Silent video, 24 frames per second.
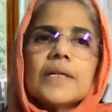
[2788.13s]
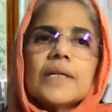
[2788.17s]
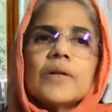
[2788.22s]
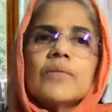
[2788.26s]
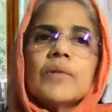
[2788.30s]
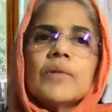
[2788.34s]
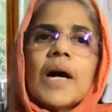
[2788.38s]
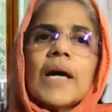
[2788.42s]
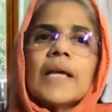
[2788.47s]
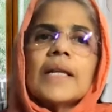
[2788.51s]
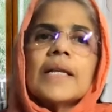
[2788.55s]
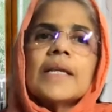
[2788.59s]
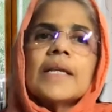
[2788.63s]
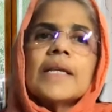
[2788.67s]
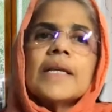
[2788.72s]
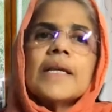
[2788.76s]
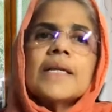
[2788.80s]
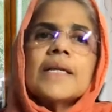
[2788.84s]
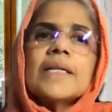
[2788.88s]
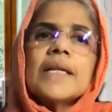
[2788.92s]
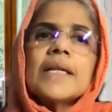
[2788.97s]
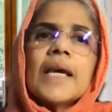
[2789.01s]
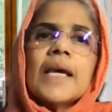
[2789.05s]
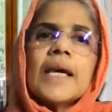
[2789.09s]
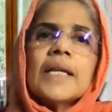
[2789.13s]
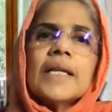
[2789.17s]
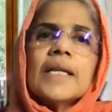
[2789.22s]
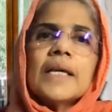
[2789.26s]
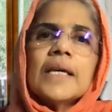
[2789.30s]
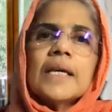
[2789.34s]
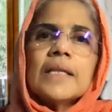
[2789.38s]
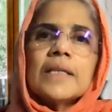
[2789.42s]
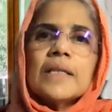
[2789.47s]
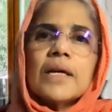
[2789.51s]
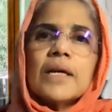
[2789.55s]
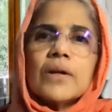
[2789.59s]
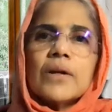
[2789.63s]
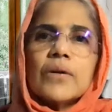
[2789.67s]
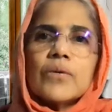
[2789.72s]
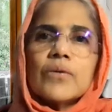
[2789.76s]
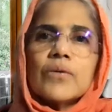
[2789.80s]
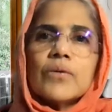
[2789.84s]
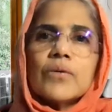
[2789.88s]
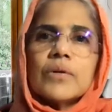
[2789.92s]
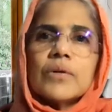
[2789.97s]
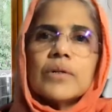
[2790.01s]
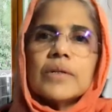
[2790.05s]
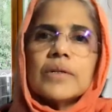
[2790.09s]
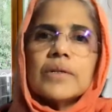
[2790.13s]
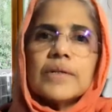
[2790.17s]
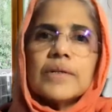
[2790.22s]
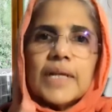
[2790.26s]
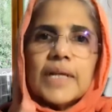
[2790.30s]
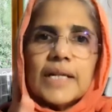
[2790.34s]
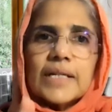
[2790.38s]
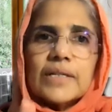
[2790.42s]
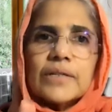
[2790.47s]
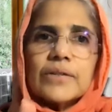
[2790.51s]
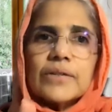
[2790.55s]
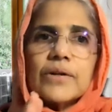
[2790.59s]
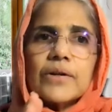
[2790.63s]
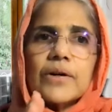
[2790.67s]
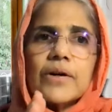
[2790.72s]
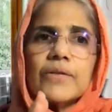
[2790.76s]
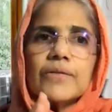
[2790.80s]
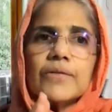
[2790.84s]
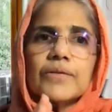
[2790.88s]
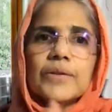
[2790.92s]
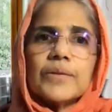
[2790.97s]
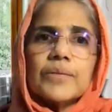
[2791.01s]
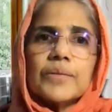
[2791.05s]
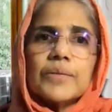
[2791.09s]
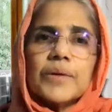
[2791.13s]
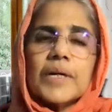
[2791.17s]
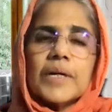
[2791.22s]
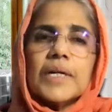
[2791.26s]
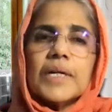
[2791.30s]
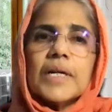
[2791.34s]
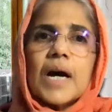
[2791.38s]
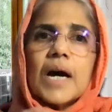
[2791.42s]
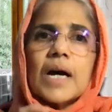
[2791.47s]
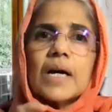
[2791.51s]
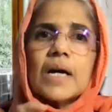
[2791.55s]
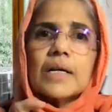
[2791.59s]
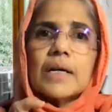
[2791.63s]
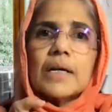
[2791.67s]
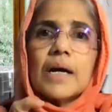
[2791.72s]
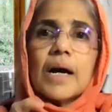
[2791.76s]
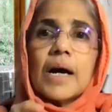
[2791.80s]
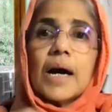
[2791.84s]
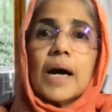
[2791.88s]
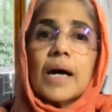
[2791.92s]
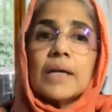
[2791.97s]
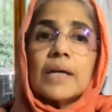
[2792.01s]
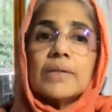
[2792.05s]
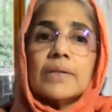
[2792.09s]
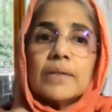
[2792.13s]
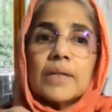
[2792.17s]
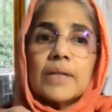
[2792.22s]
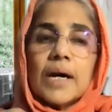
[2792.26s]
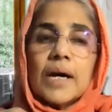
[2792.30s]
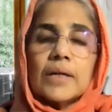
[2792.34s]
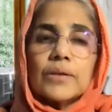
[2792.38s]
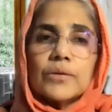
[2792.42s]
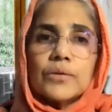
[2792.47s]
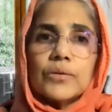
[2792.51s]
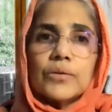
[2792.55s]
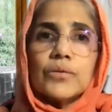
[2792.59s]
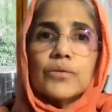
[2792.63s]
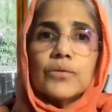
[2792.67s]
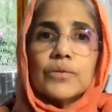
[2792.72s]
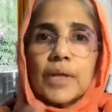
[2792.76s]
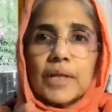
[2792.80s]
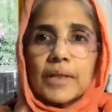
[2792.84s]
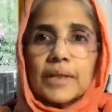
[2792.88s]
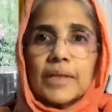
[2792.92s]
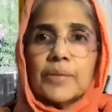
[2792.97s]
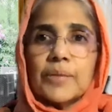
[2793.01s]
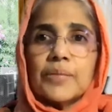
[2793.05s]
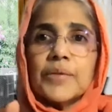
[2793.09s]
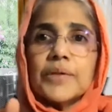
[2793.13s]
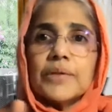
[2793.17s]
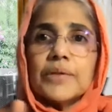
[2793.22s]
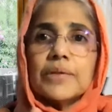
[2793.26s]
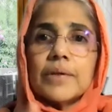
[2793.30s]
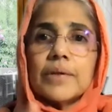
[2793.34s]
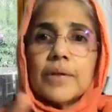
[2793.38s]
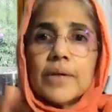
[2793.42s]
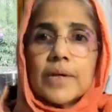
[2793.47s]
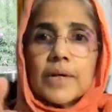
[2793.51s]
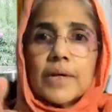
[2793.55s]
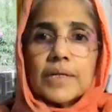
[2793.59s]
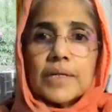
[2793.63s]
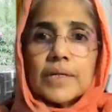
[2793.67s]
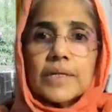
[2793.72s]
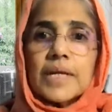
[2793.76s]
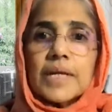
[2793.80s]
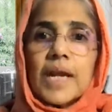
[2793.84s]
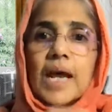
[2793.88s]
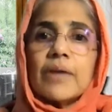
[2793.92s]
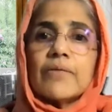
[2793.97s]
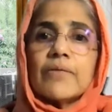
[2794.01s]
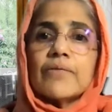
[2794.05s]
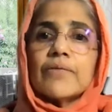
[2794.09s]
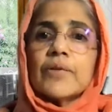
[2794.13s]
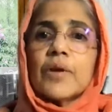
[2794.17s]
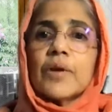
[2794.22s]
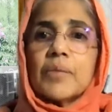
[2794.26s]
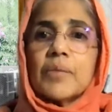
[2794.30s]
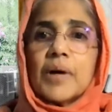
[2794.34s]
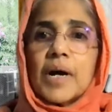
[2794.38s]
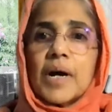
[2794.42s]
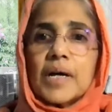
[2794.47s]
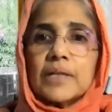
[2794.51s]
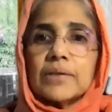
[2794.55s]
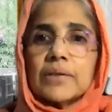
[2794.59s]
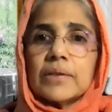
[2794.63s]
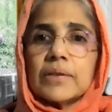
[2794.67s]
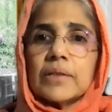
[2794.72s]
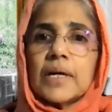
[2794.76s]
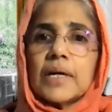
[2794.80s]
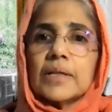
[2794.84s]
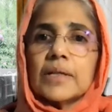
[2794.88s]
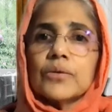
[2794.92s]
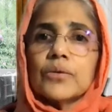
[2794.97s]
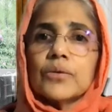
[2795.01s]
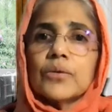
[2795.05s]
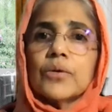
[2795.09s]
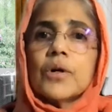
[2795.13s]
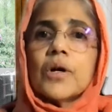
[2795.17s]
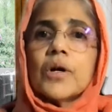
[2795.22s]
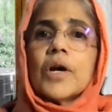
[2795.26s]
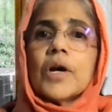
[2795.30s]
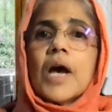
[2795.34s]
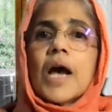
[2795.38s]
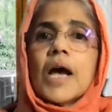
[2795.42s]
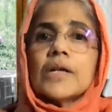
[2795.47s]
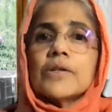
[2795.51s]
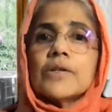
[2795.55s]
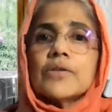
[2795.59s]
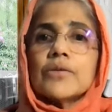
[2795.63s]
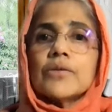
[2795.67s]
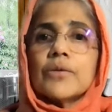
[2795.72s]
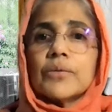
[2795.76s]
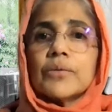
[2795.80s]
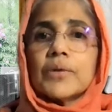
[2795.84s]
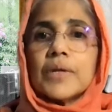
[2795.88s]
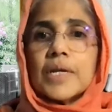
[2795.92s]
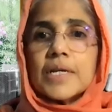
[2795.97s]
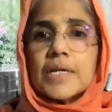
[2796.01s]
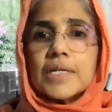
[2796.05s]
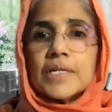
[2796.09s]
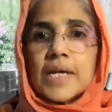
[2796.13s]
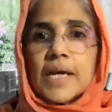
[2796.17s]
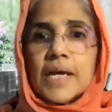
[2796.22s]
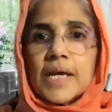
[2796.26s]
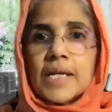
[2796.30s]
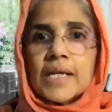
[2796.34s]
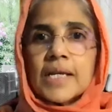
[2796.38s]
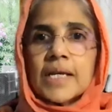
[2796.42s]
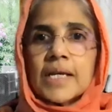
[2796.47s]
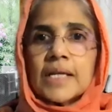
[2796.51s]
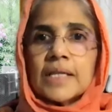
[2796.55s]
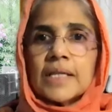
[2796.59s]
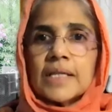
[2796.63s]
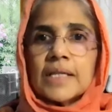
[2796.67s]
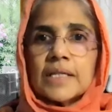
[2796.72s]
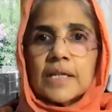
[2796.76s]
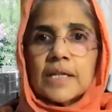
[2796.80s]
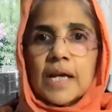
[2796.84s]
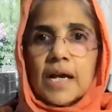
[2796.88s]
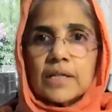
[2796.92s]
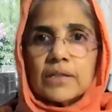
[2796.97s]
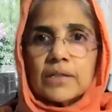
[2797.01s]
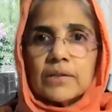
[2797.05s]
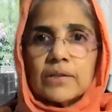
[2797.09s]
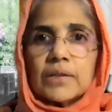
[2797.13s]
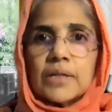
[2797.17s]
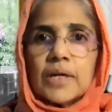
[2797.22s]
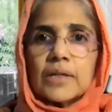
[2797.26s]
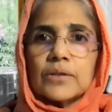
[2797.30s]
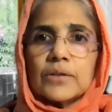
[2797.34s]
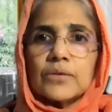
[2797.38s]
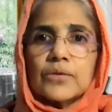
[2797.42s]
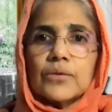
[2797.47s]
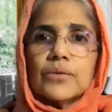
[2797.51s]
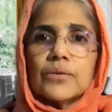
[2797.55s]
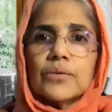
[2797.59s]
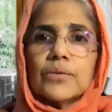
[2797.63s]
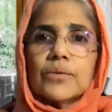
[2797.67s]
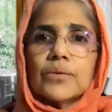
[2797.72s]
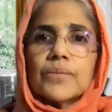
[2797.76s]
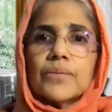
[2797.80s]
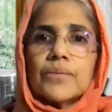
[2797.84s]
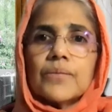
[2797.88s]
while retaining the root sense of the word as dhatu. Satyam is derived from as dhatu, and so retaining this as dhatu